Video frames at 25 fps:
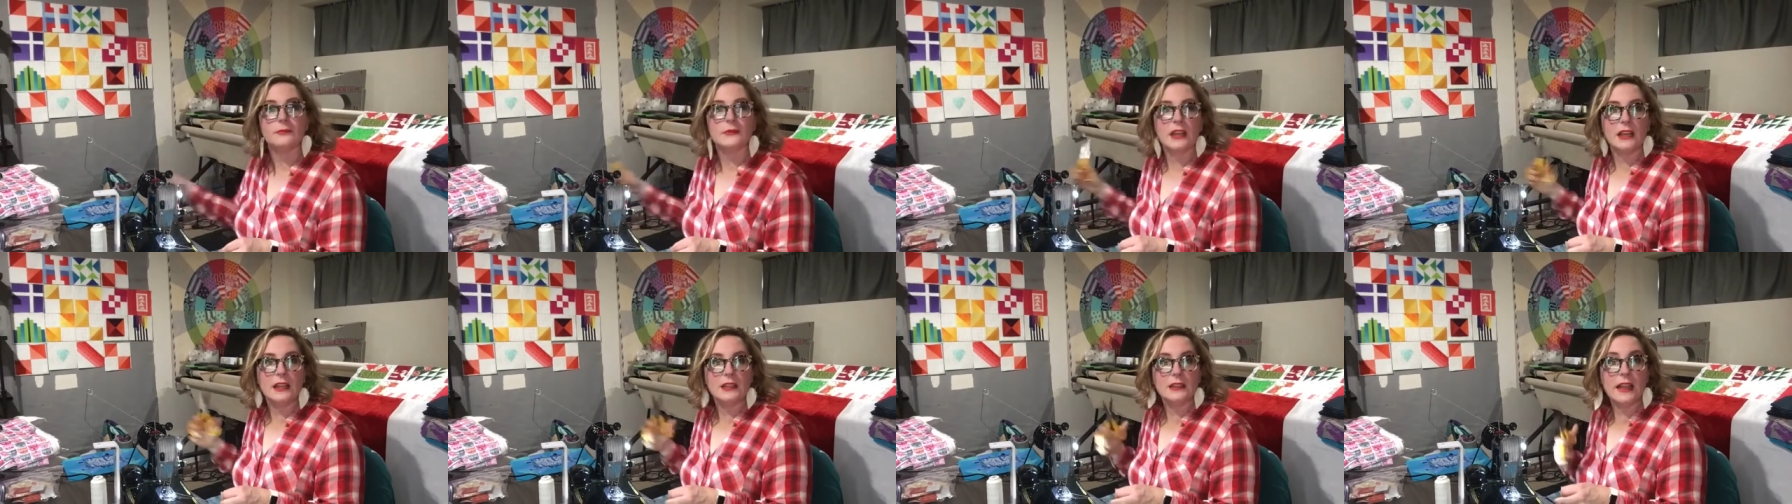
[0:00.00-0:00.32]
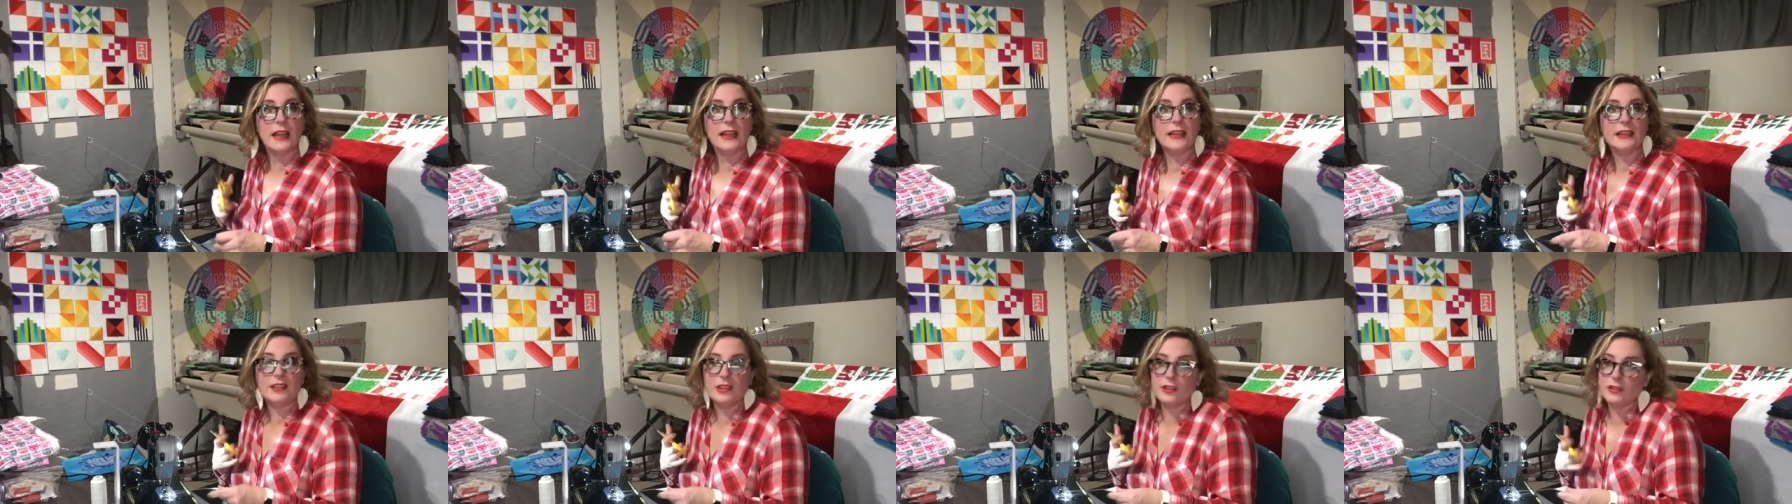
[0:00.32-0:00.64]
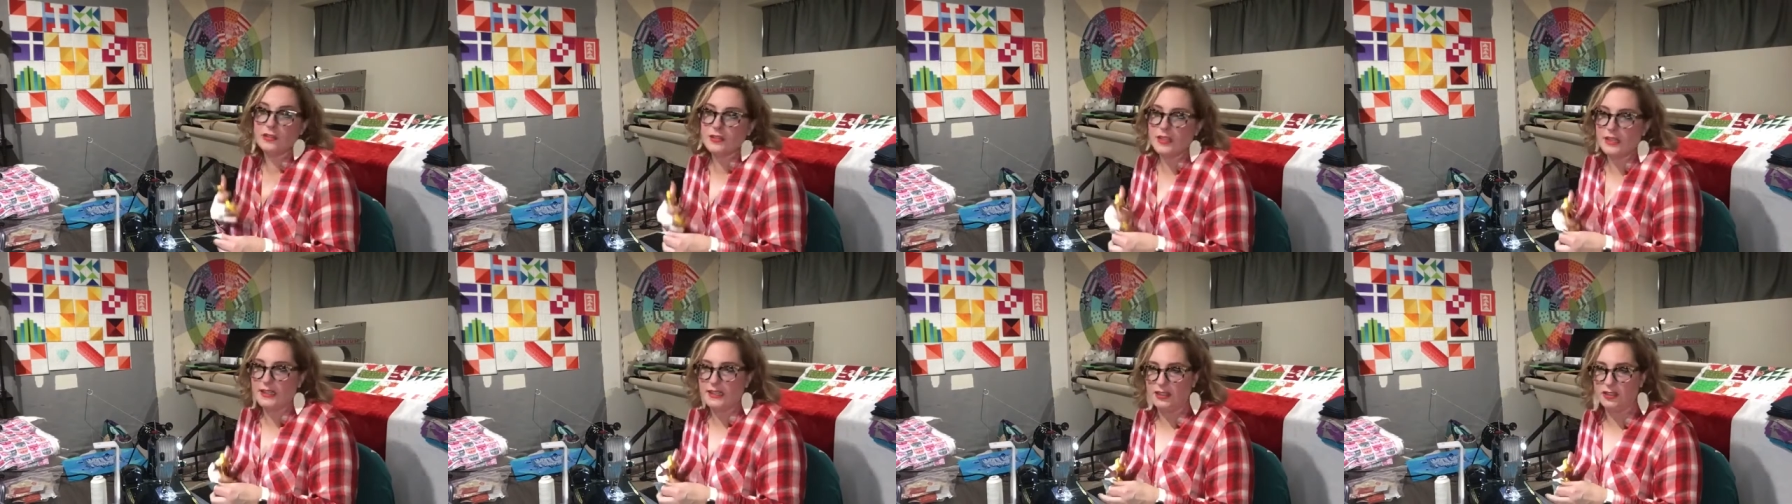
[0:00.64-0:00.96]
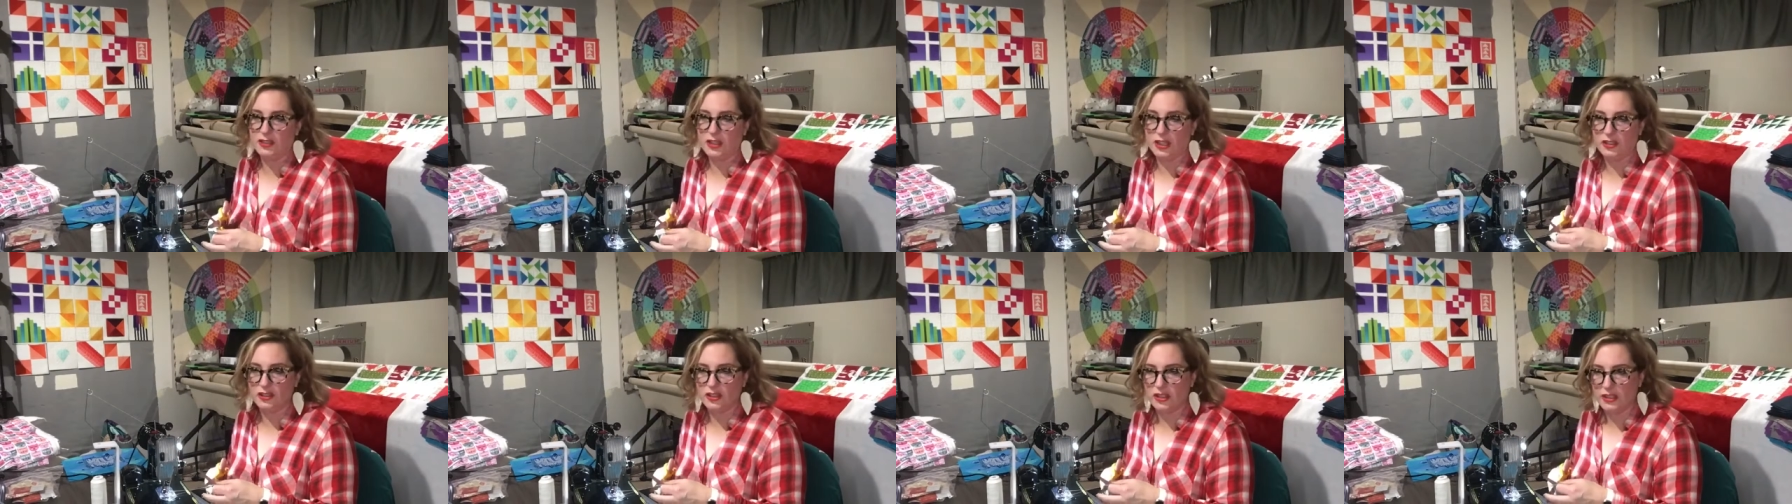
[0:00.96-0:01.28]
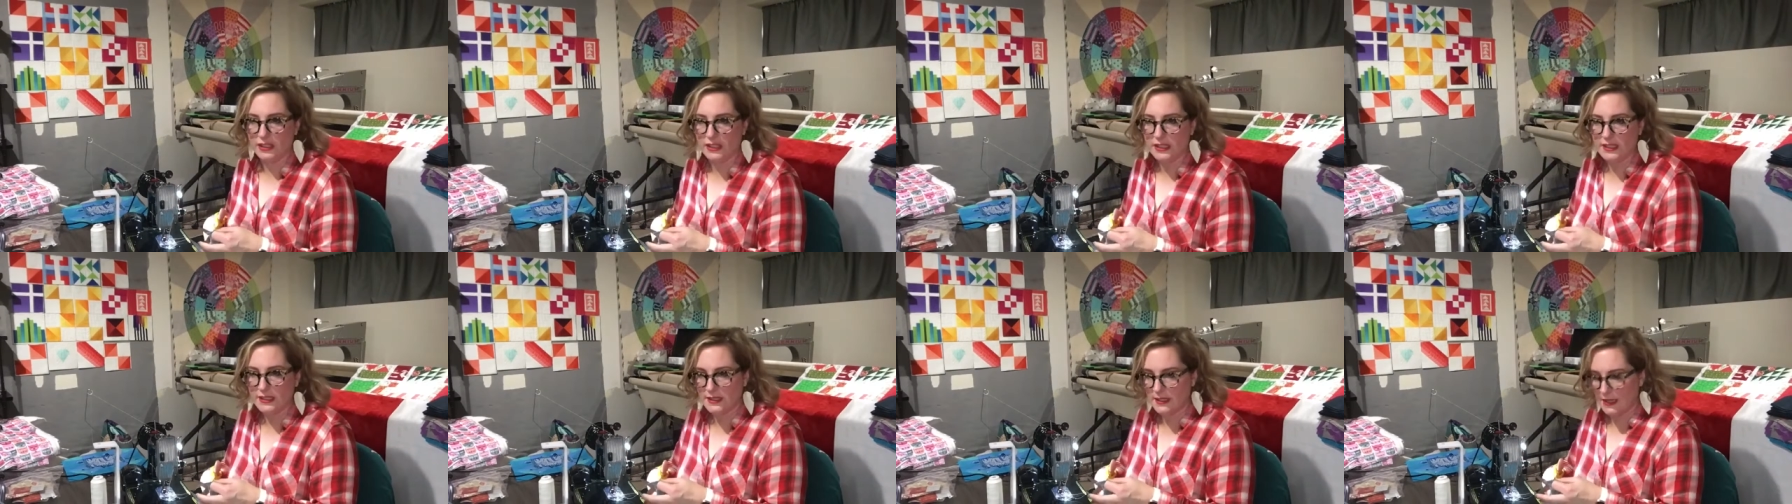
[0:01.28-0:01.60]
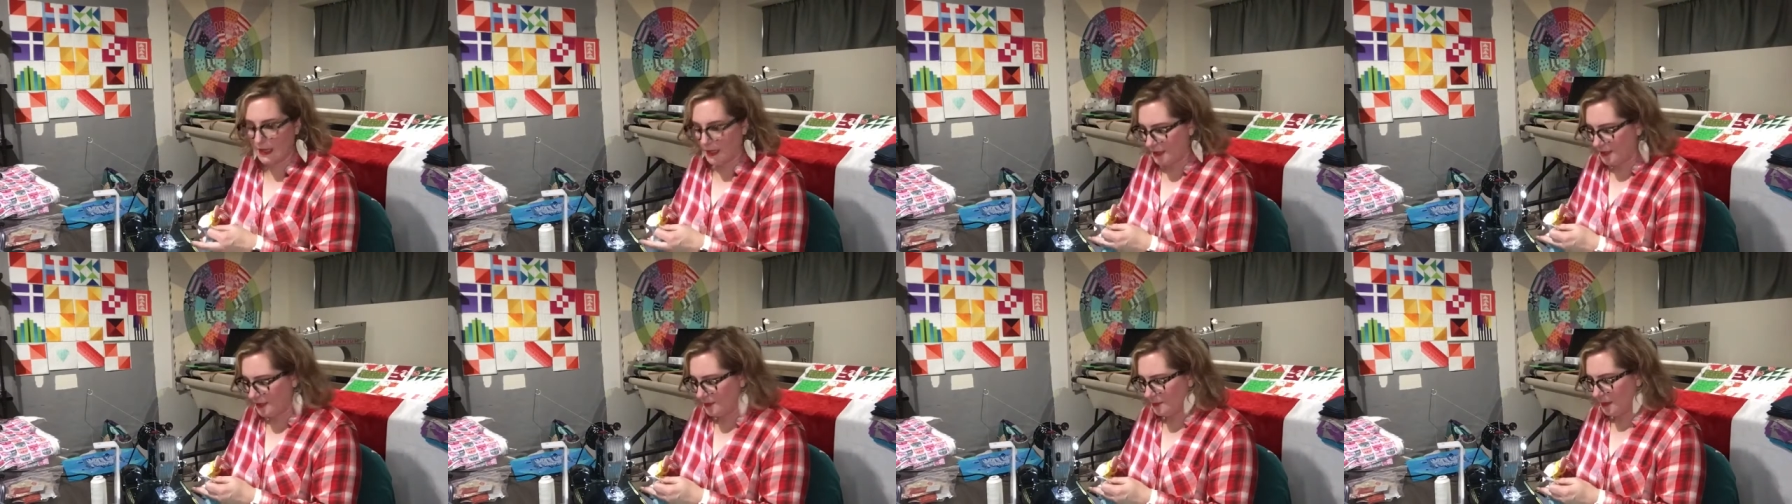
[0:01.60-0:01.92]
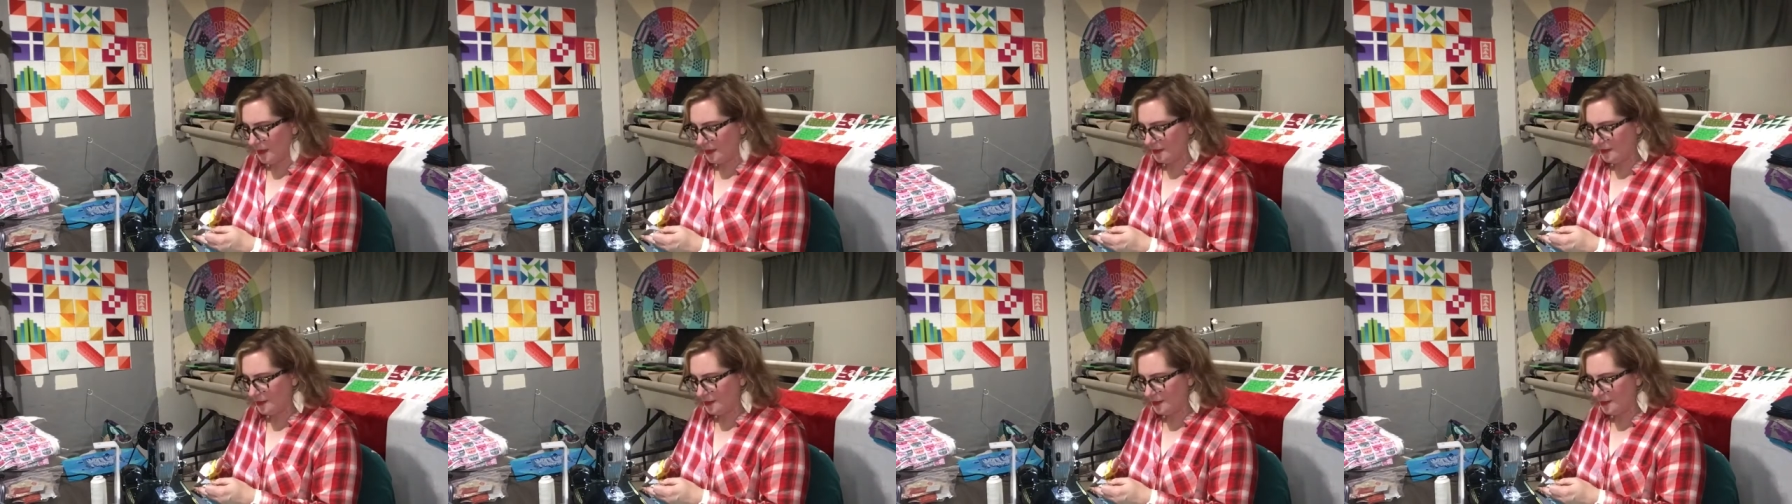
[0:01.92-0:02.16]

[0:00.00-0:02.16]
Like there's any judging these days, but,